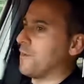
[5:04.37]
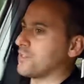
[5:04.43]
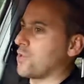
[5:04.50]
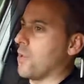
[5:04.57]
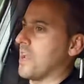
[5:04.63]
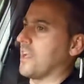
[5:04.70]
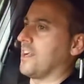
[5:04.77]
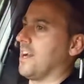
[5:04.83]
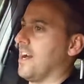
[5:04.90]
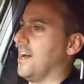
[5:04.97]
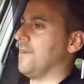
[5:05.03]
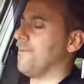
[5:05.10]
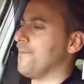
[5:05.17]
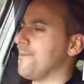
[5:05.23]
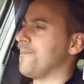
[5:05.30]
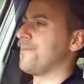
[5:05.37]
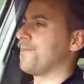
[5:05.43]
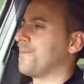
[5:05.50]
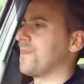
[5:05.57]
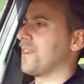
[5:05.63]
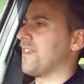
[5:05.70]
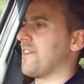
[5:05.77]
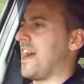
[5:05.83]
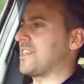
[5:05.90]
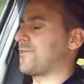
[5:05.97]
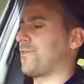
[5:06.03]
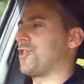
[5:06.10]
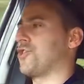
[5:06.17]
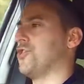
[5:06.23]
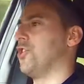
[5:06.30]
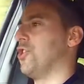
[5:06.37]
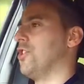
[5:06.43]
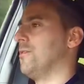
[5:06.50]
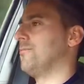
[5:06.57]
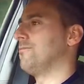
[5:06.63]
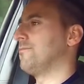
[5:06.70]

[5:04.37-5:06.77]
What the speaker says: feels quicker, that's for sure.